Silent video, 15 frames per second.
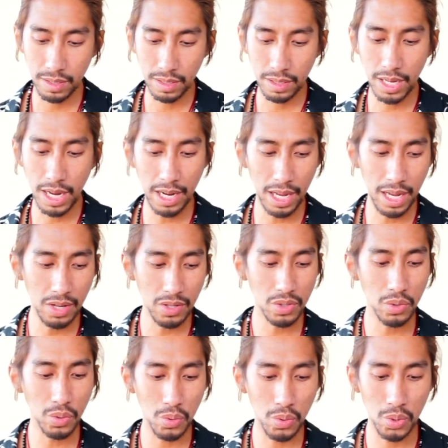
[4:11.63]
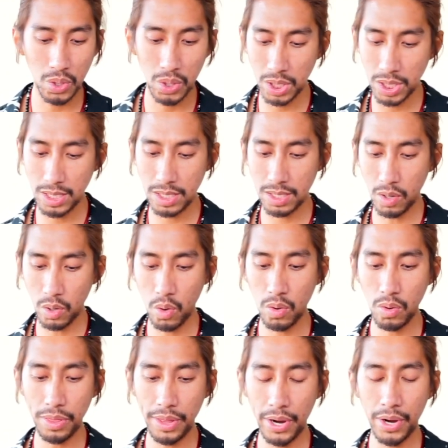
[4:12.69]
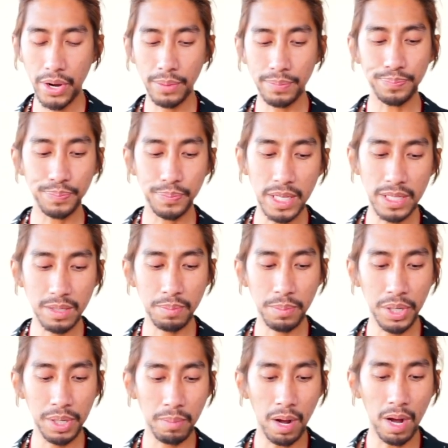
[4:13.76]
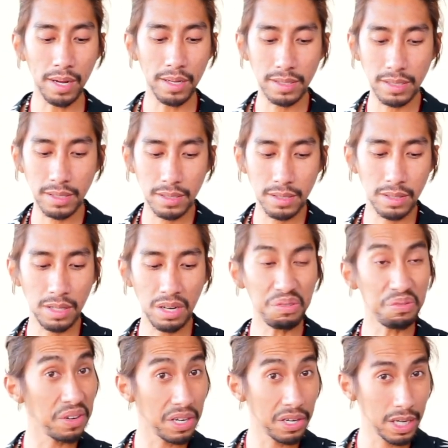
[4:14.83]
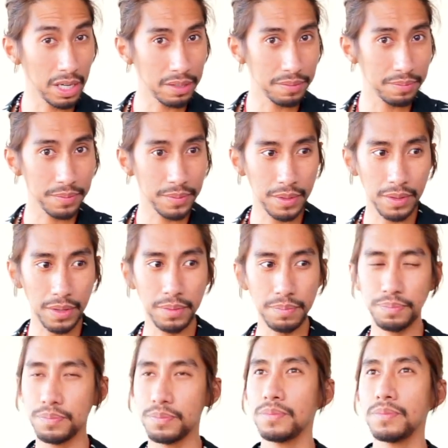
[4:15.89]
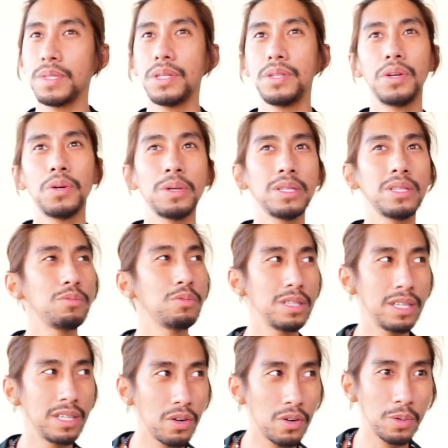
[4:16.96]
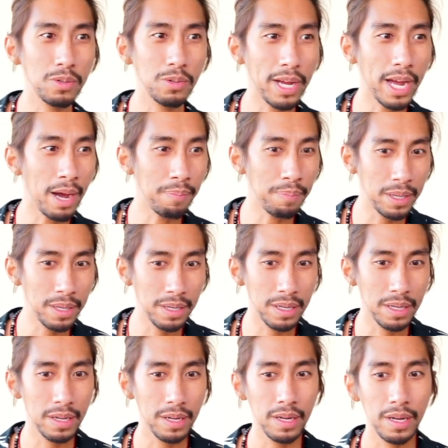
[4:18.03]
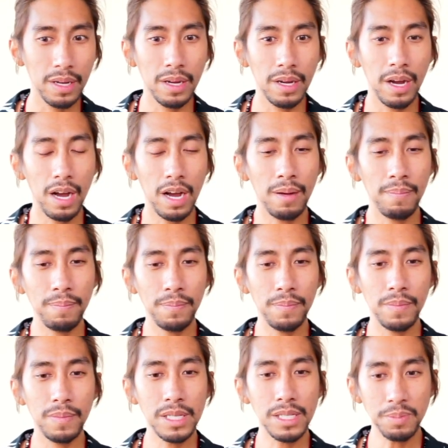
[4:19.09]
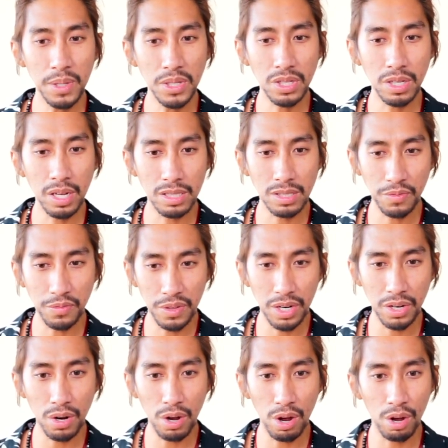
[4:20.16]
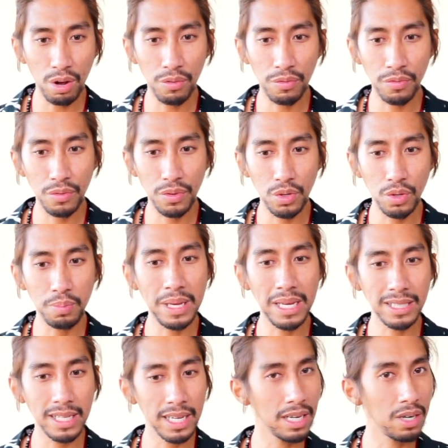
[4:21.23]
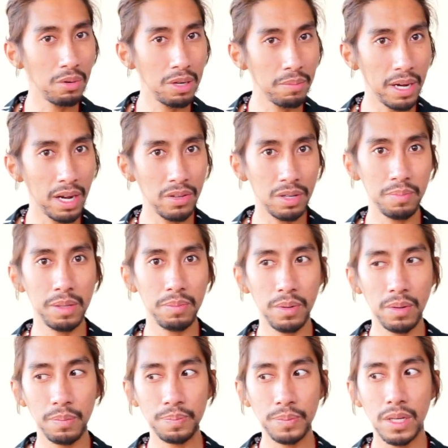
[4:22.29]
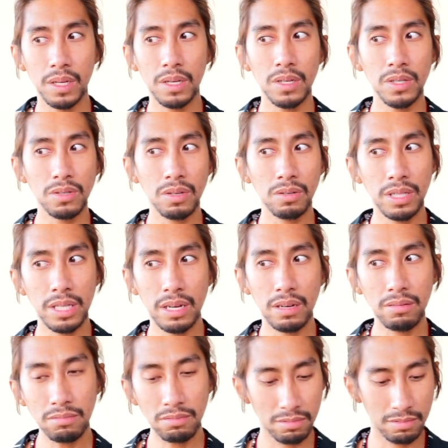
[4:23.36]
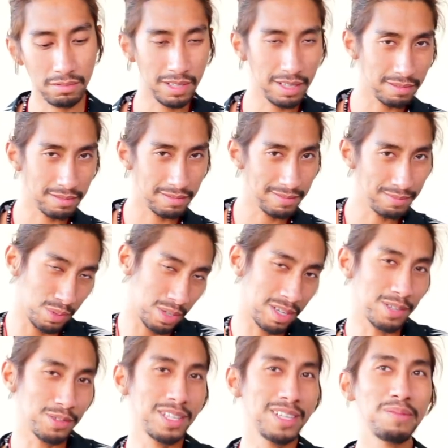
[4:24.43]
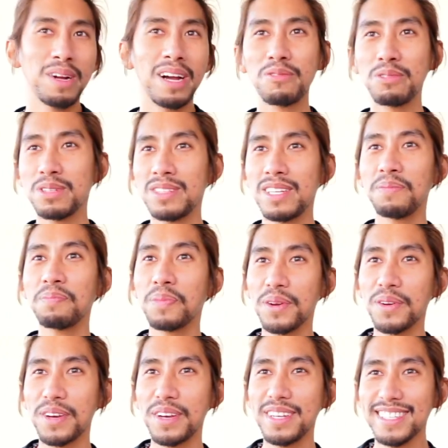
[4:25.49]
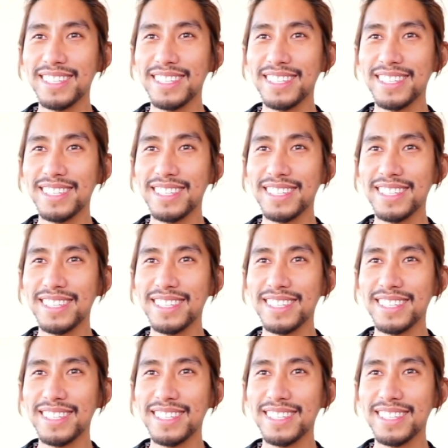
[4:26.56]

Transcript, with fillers: Got eight of swords, so they're this is bird box. They're fearing. Okay. They don't know what they don't know what will happen. Um, this person has fear of you being taken away by other people. So they oh wow, hello, then I'm aqua today. Okay.